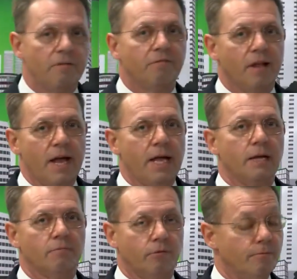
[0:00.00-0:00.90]
Flagg
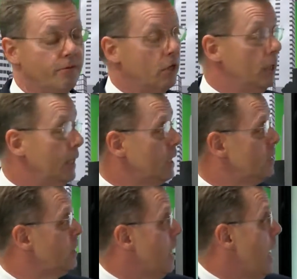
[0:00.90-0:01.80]
from
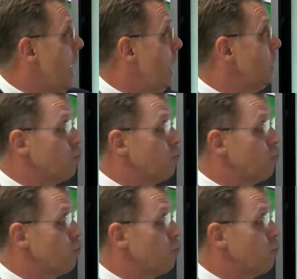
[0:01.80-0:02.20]
Veralytic, and he's